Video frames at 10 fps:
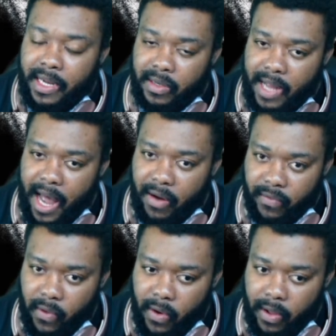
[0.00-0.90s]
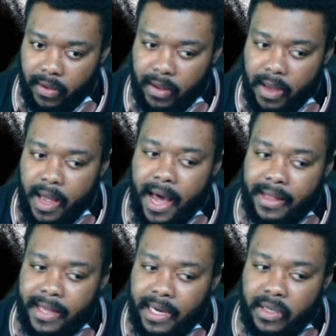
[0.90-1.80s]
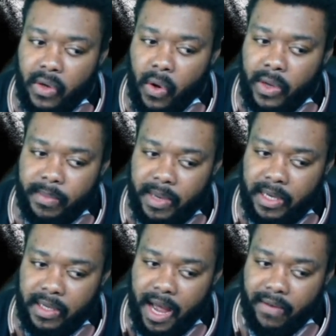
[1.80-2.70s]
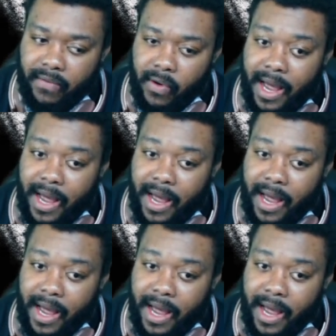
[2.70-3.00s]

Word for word: his downfall. I think it's going to be his downfall.